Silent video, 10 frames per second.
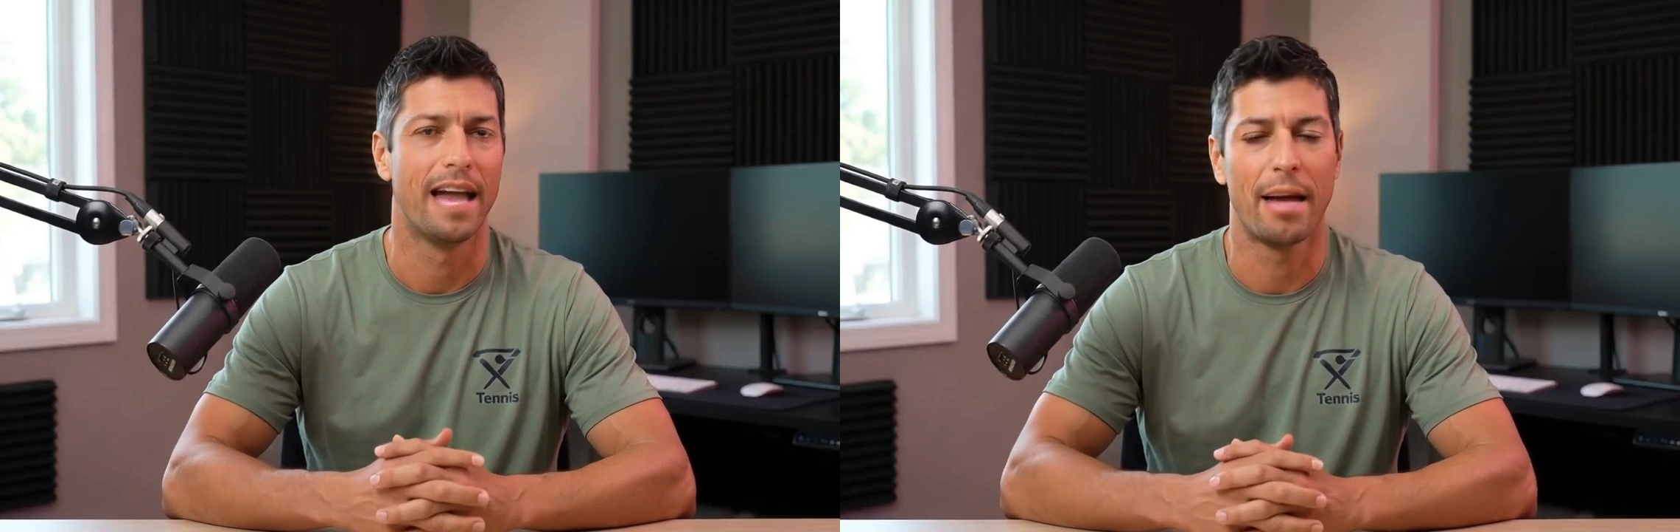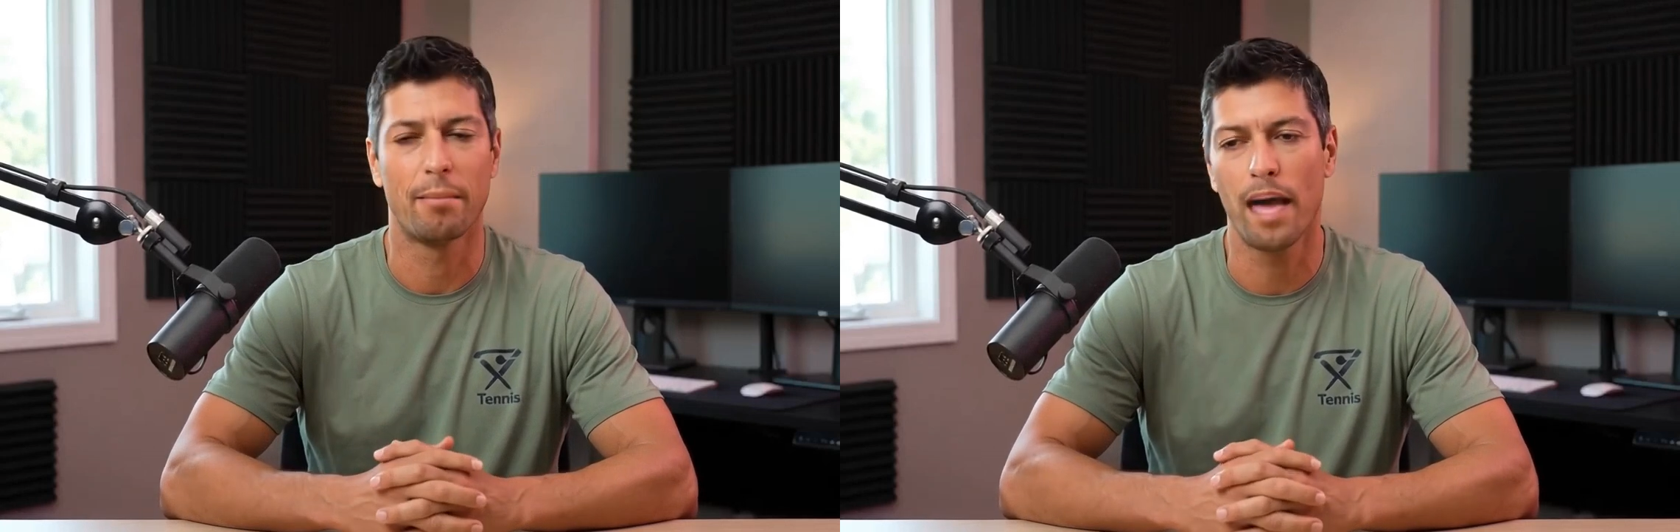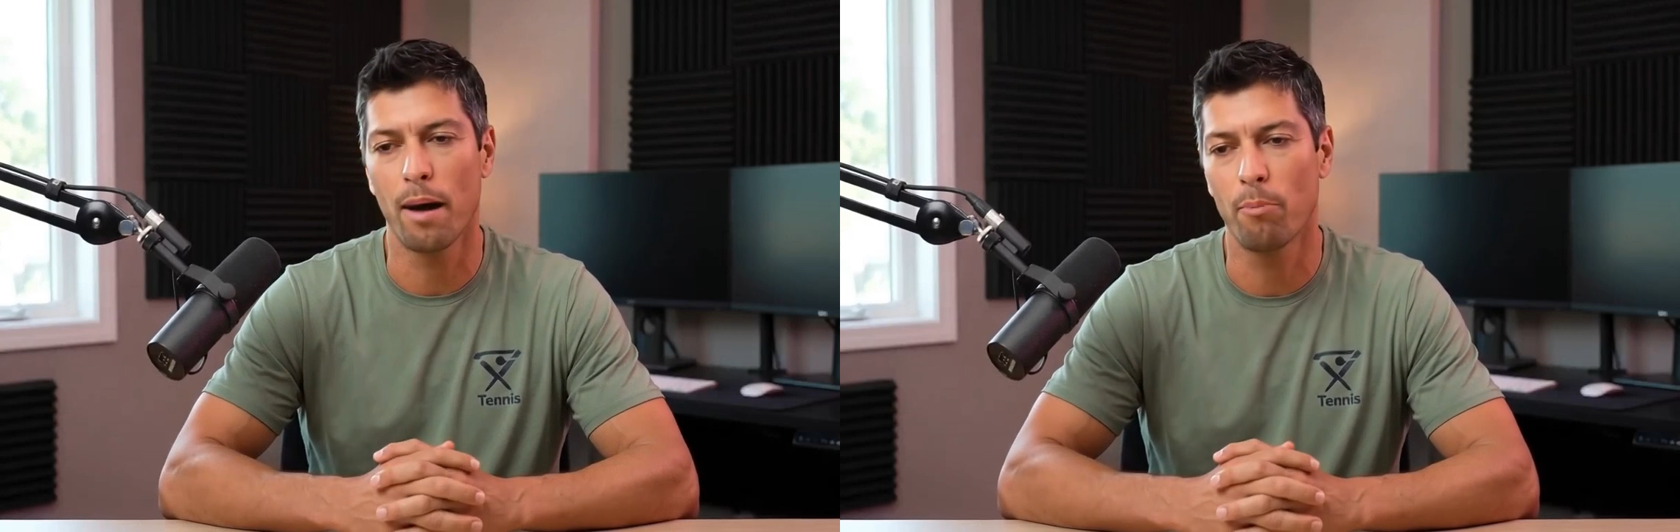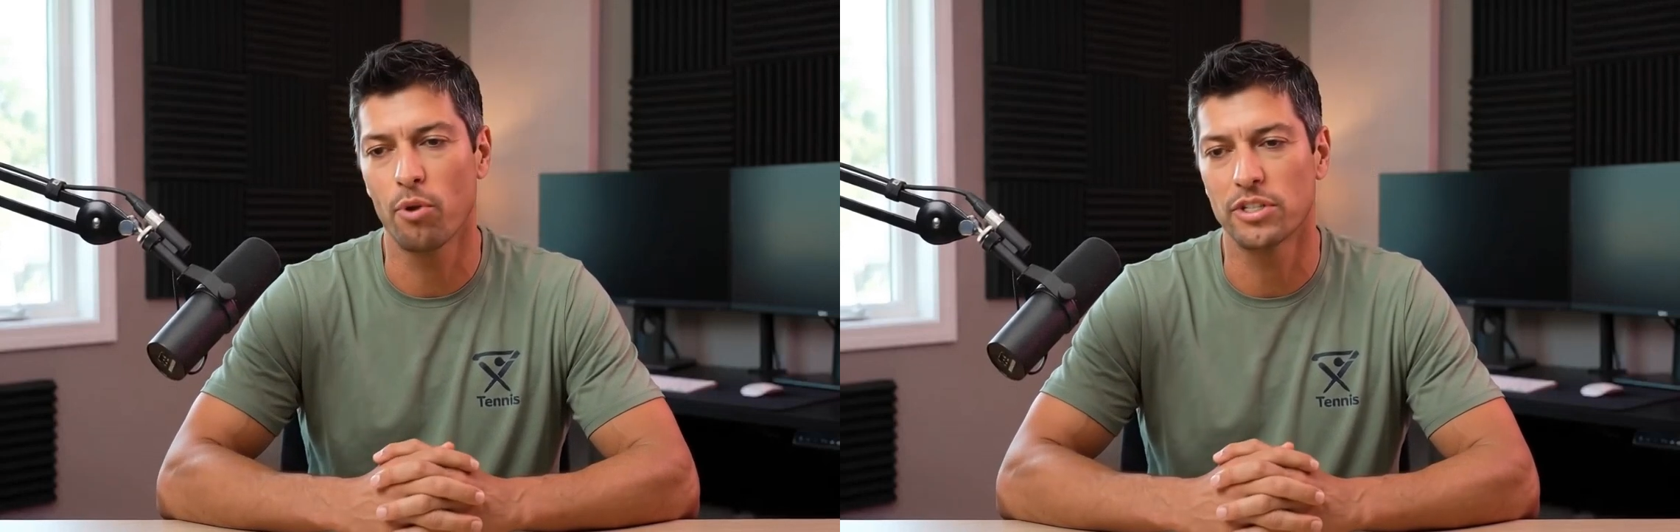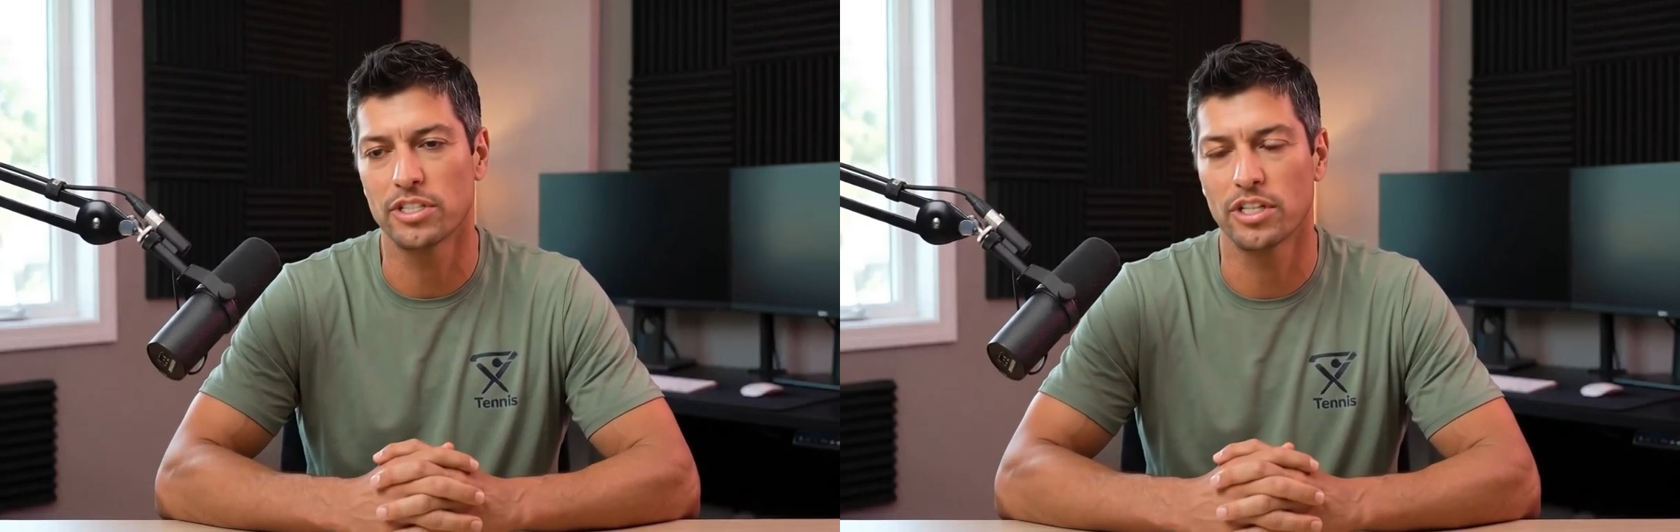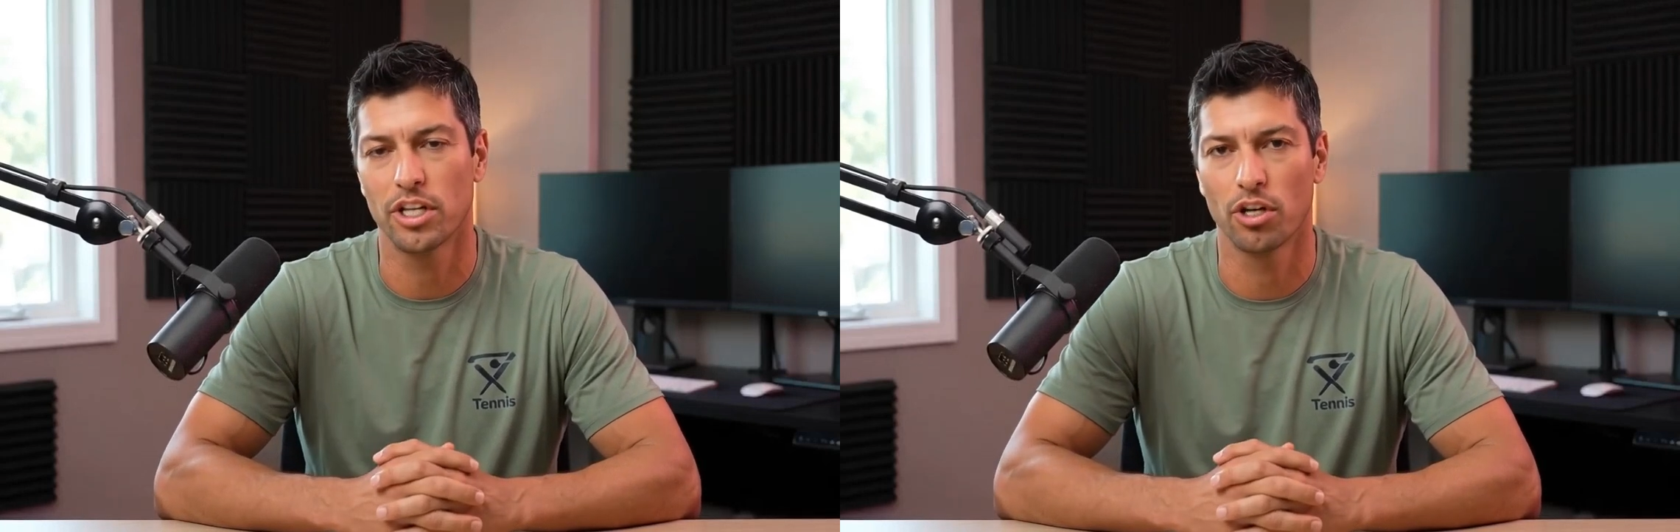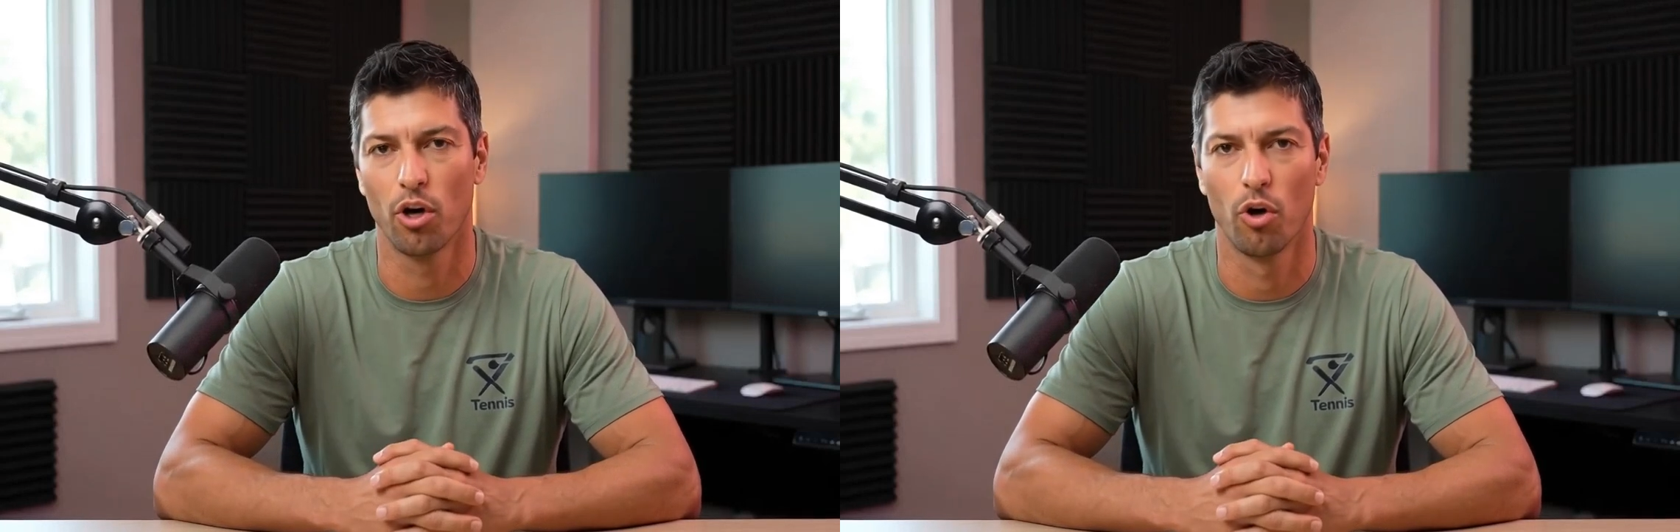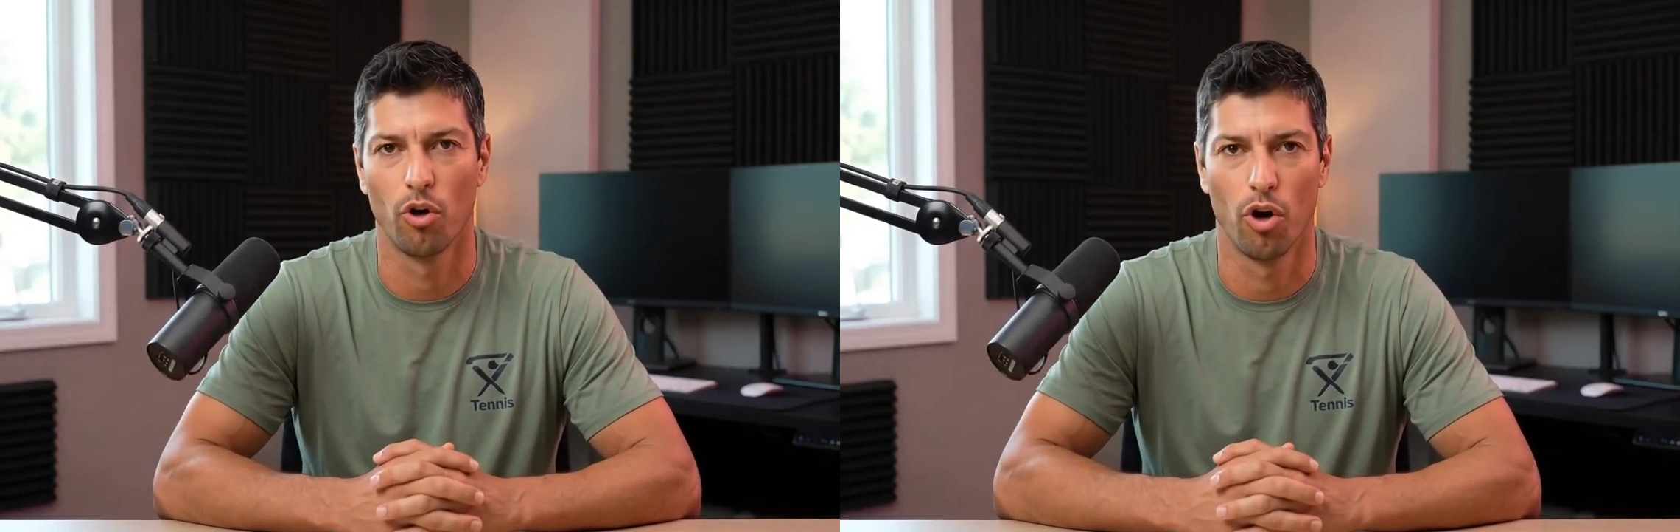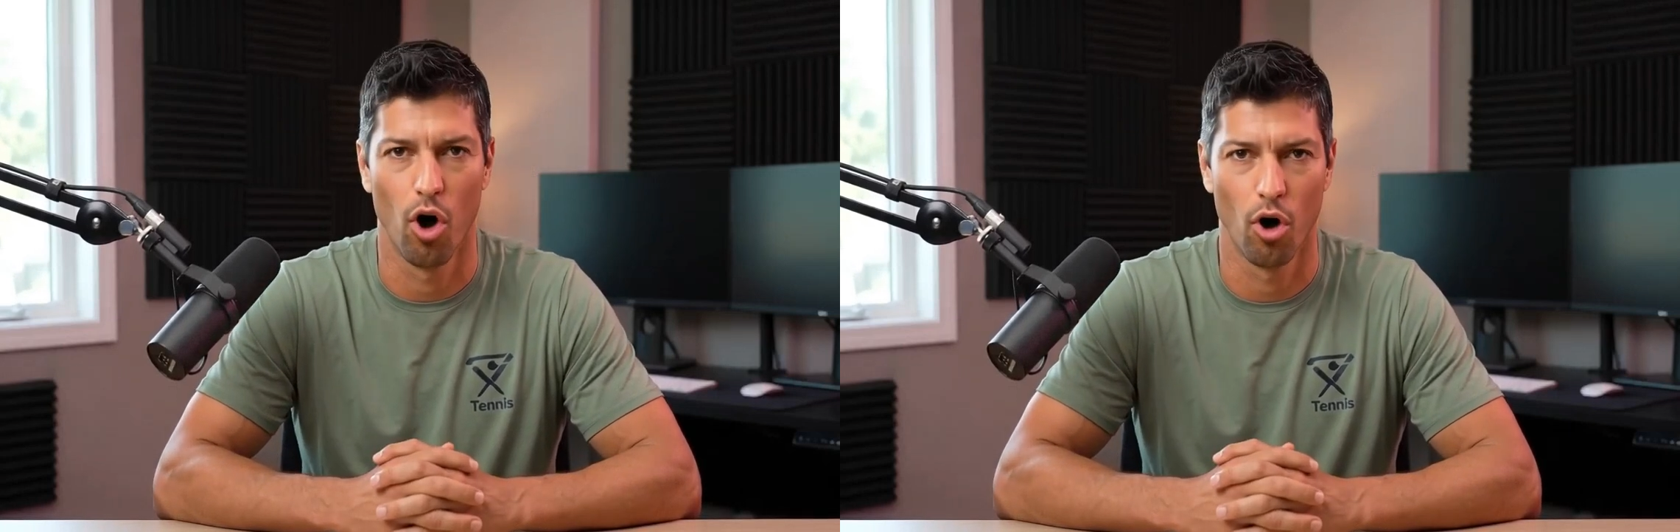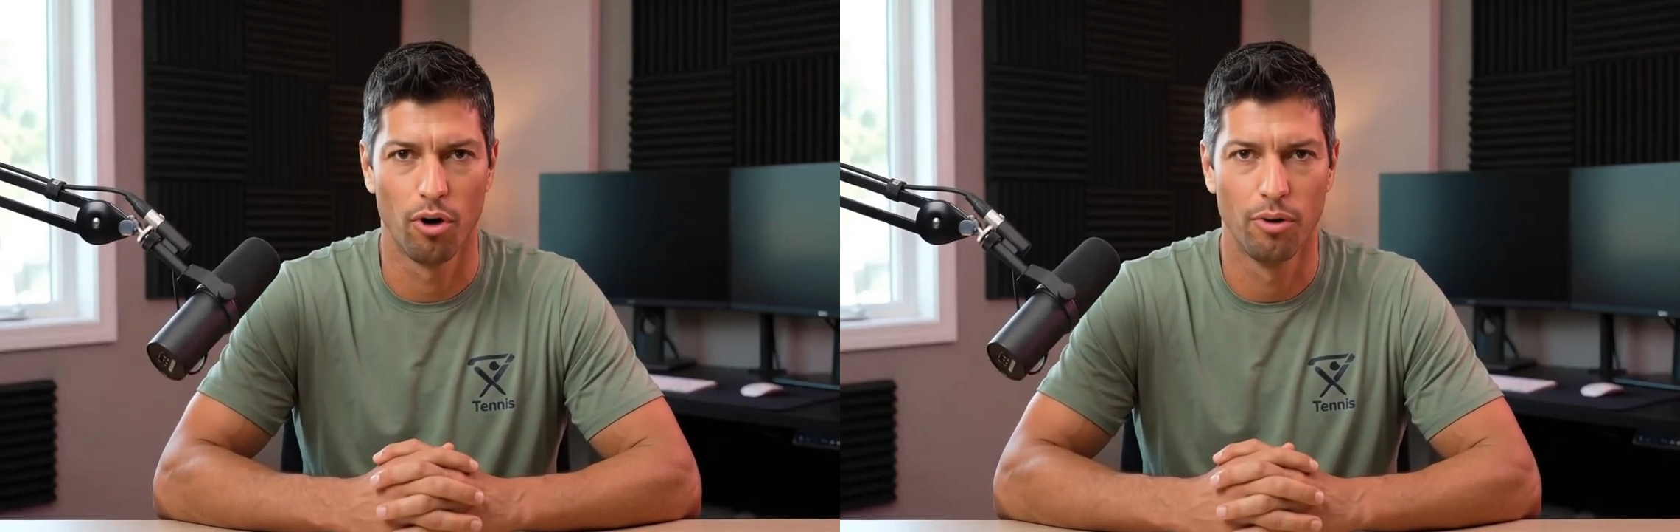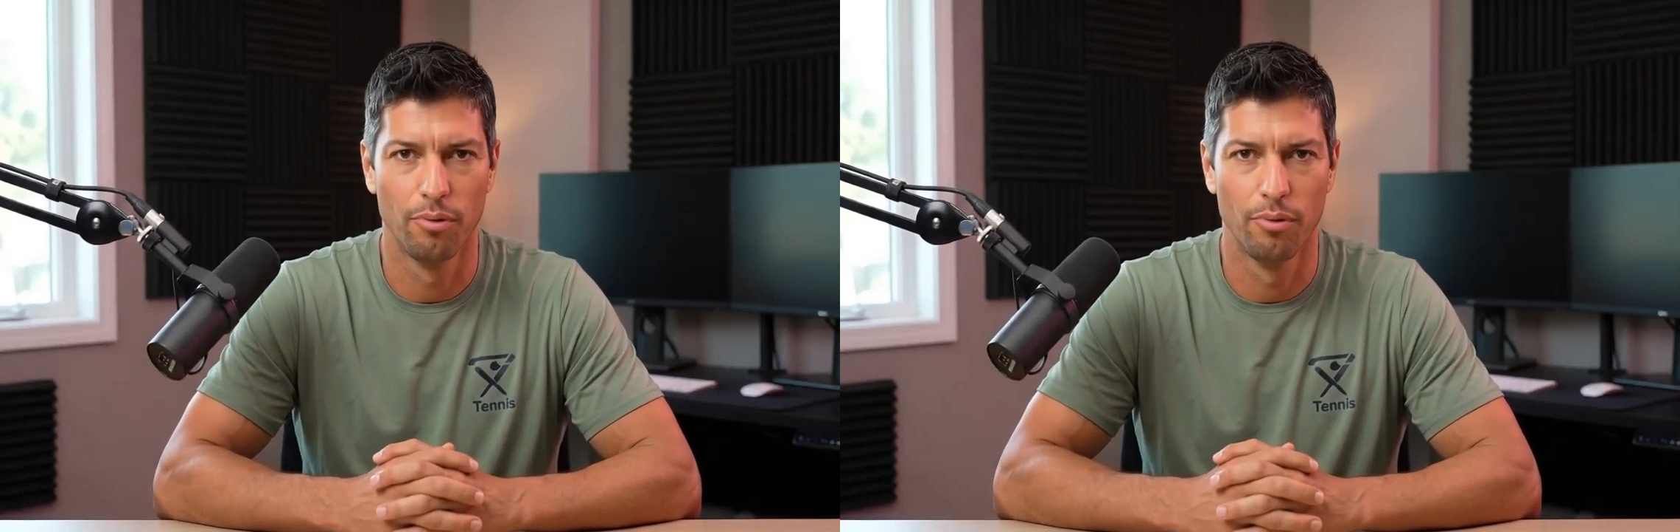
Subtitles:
aiming upwards, it's going to go long.